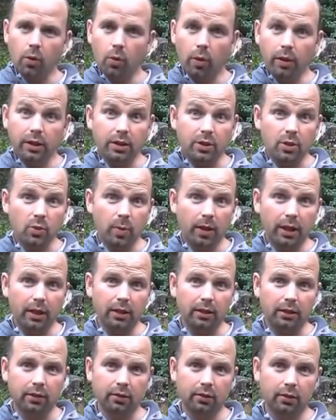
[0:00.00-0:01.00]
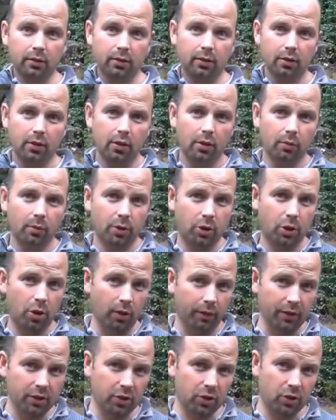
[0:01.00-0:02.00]
when you're swinging it, which
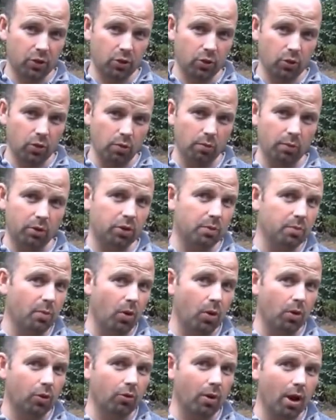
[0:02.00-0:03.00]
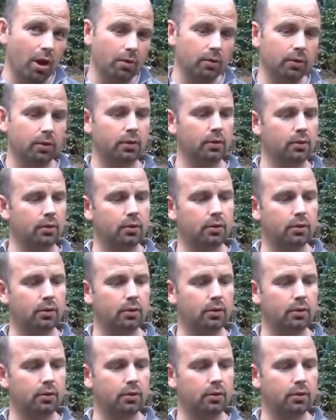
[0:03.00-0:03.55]
covers so much more ground.